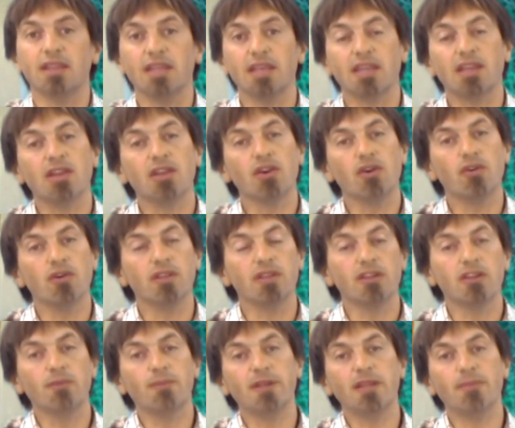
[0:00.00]
It can go a
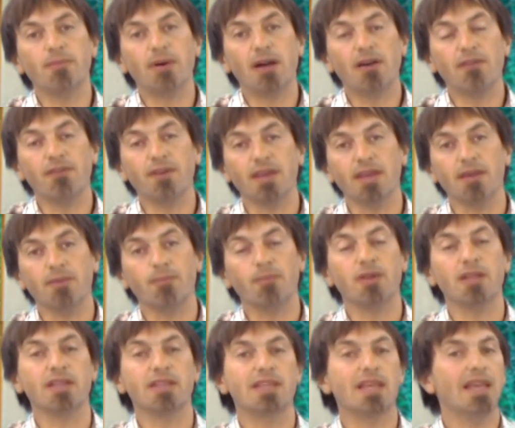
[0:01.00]
little bit above it,
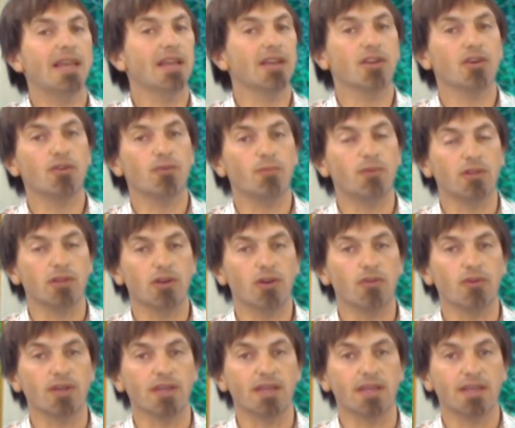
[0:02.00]
but it can't go
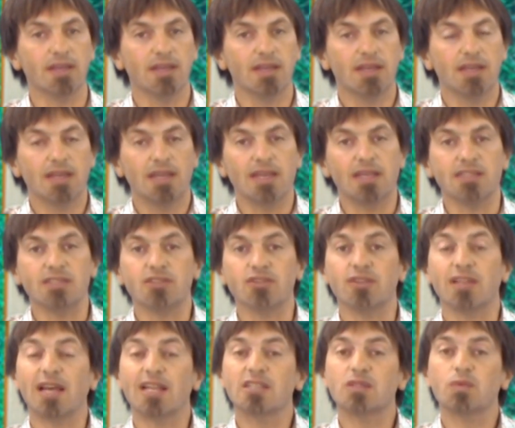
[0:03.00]
below it. And
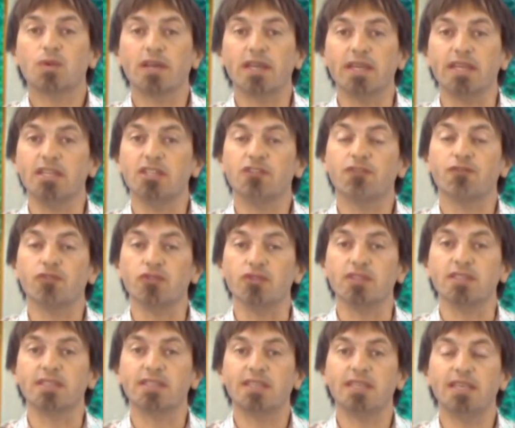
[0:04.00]
so that's why each
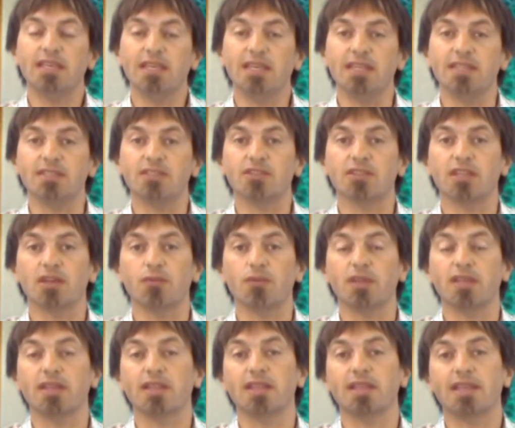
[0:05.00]
flute is keyed, so that
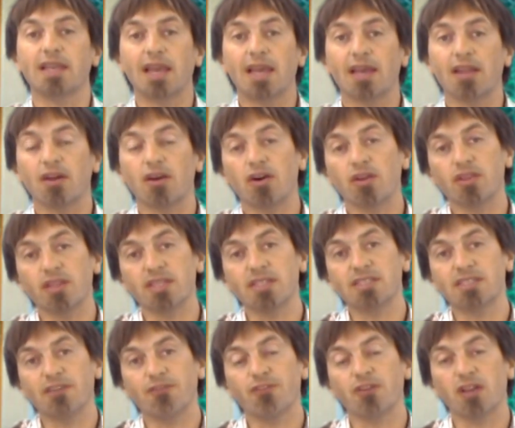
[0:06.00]
we can get all
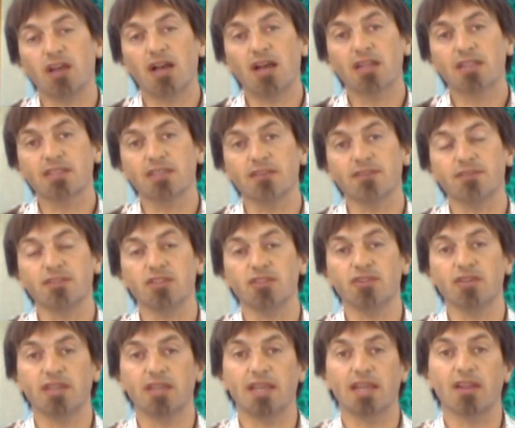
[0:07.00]
these different octaves
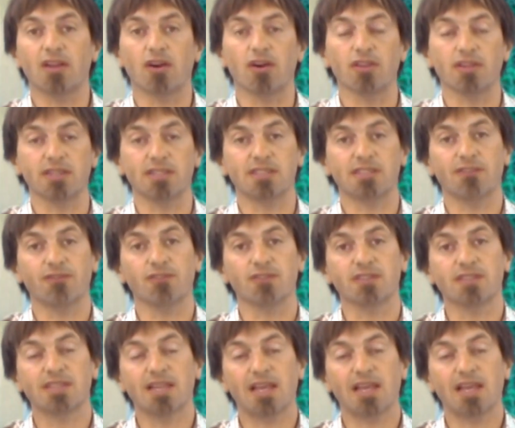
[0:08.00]
and you can get all these different